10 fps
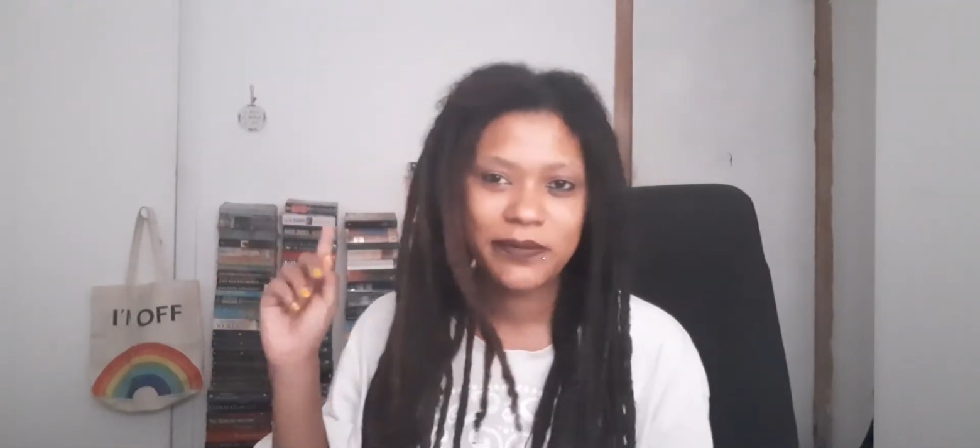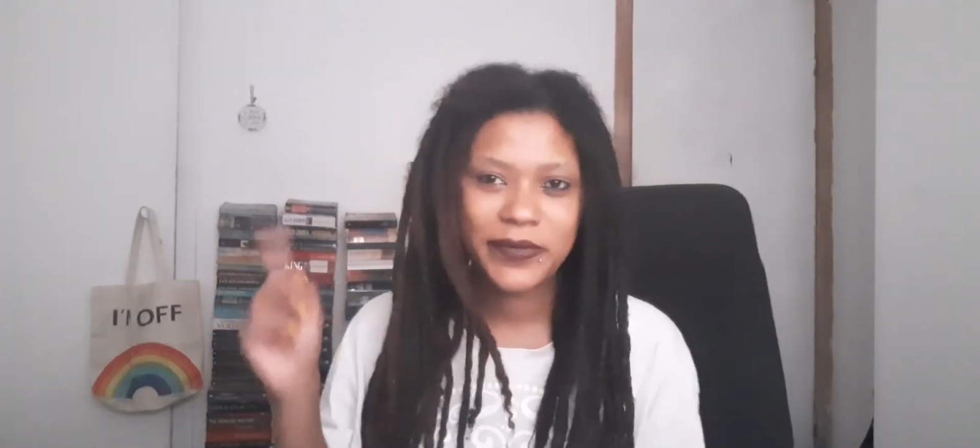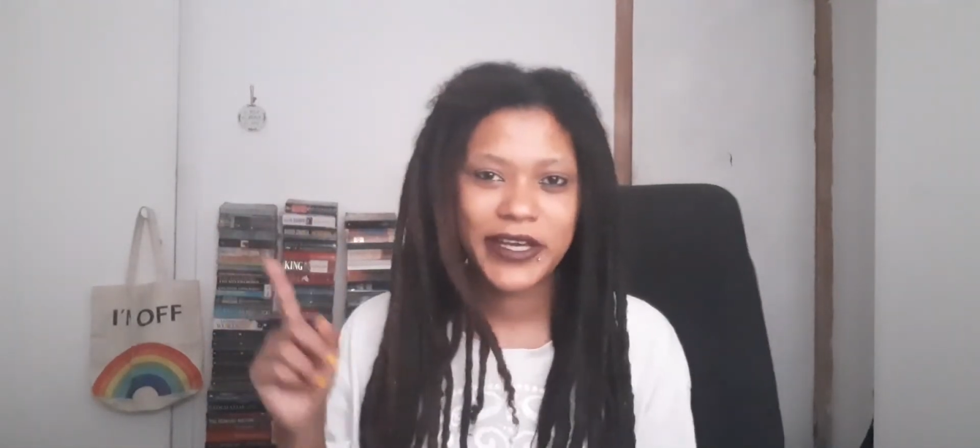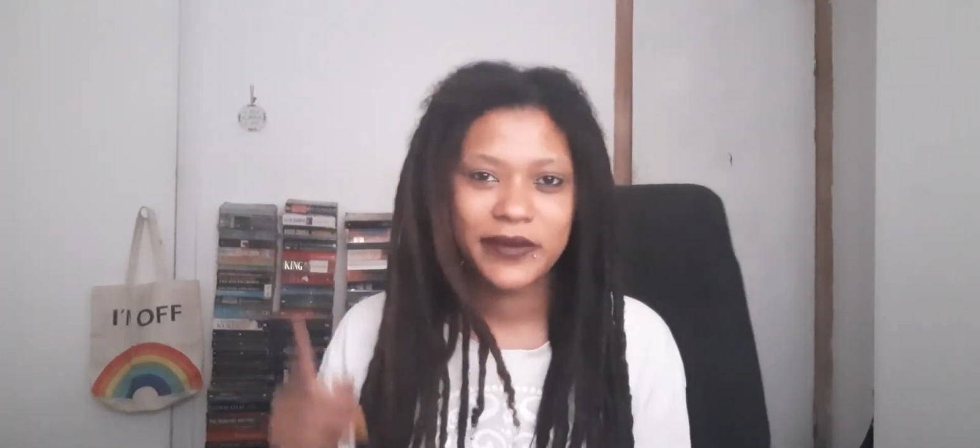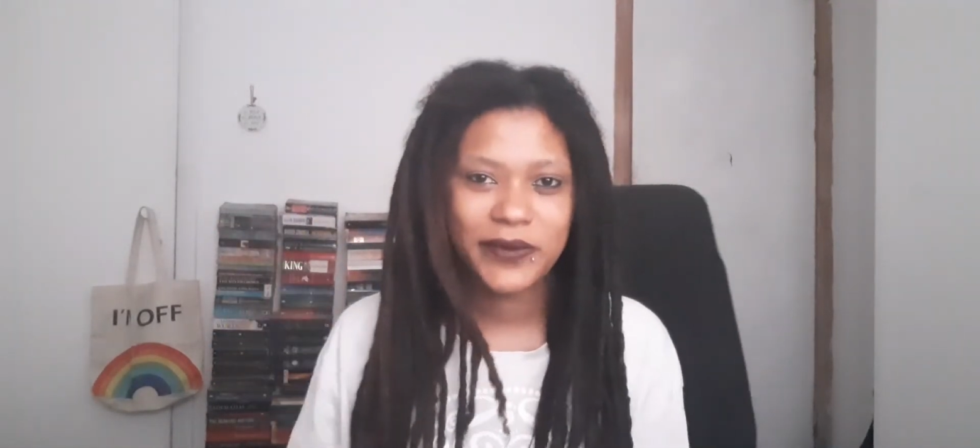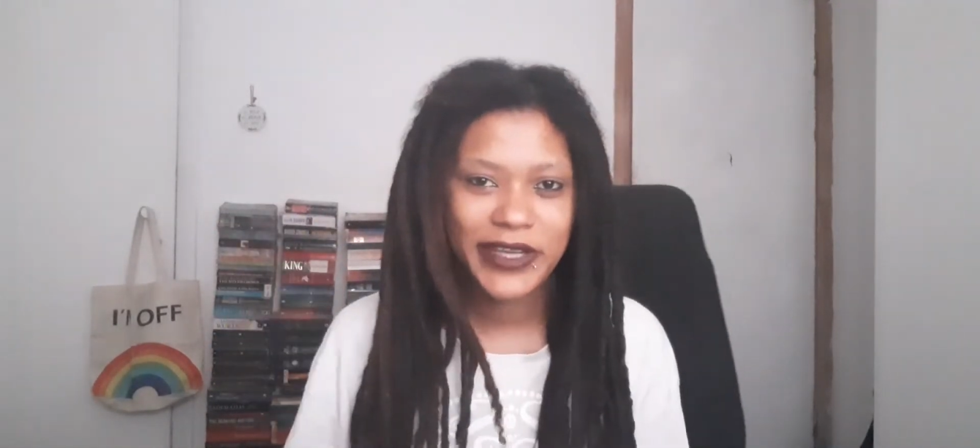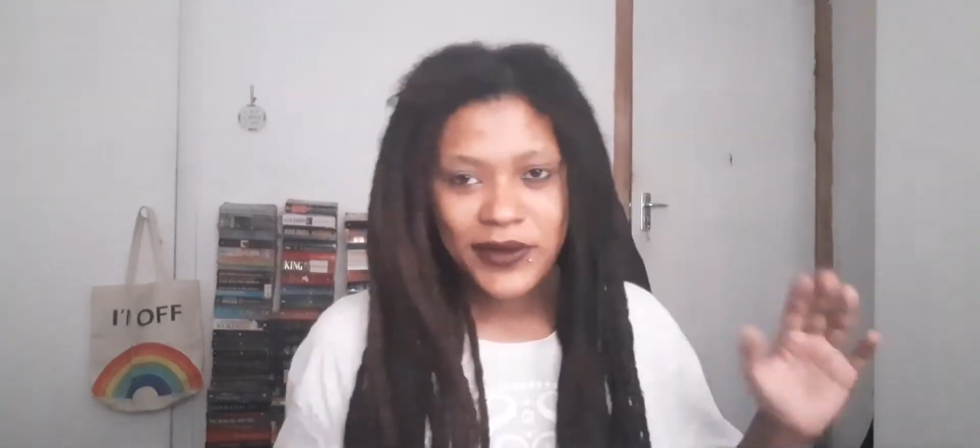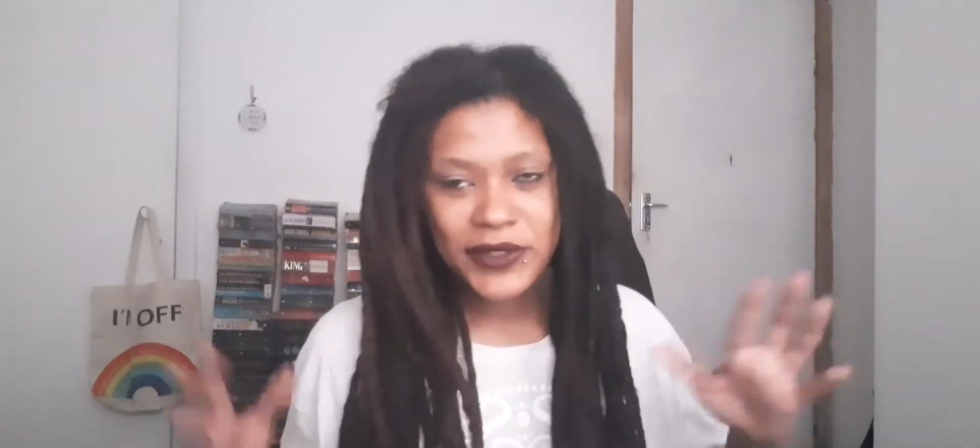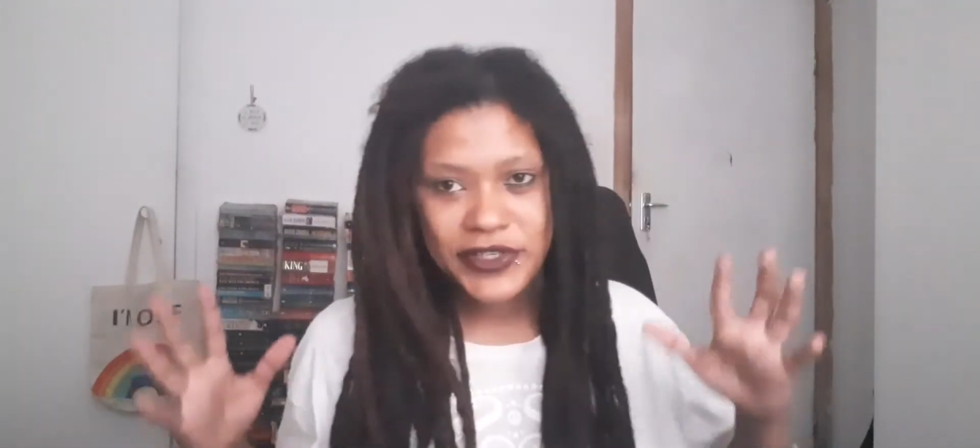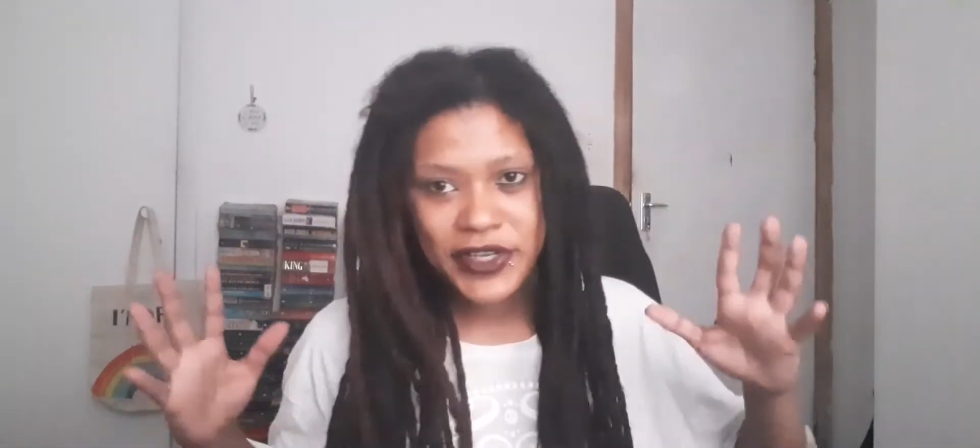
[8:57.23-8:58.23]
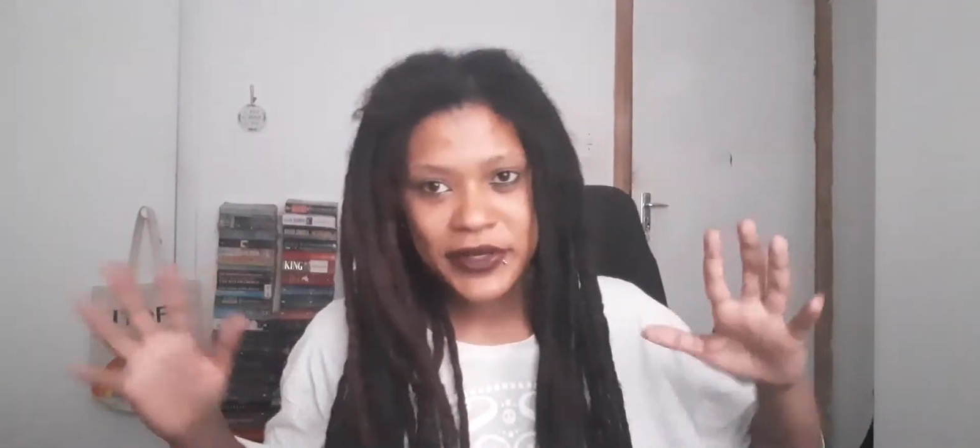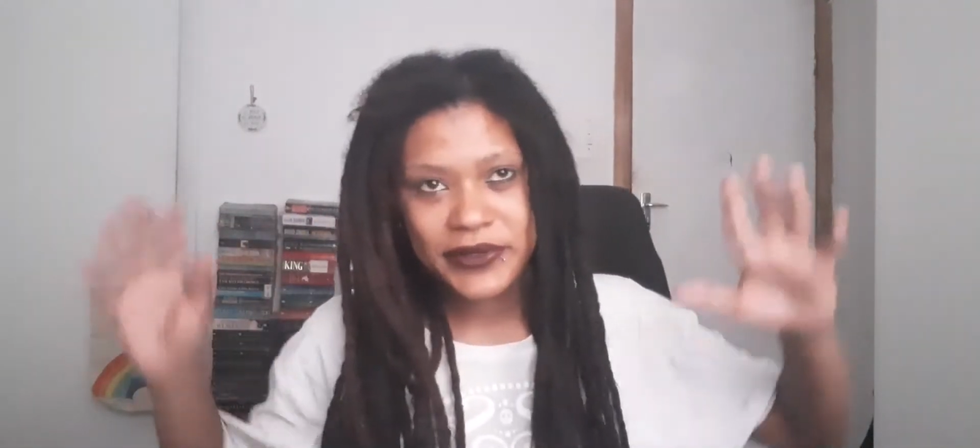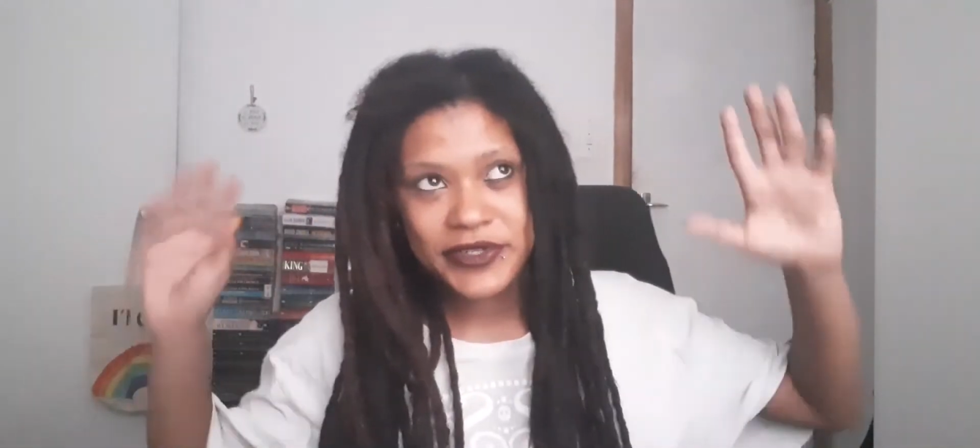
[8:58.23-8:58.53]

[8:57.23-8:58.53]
by the way. Also,